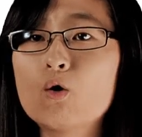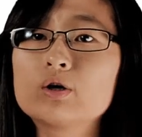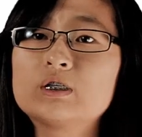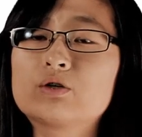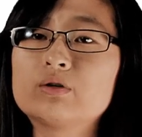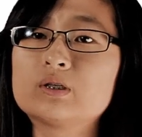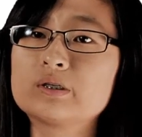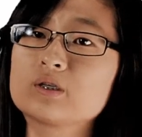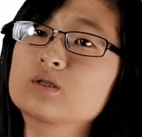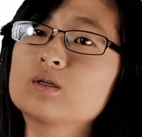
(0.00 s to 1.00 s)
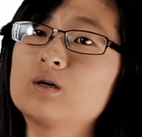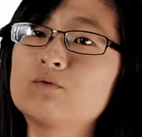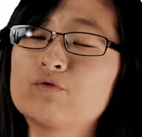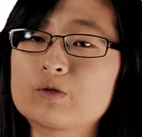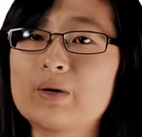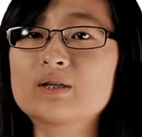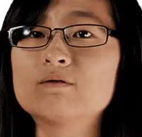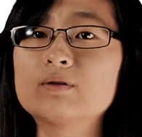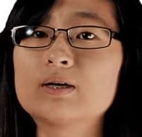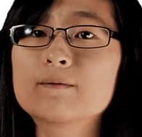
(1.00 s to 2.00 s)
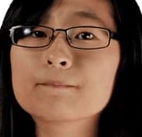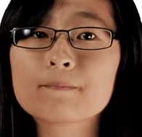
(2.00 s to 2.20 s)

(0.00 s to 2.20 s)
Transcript: or decreases respectively.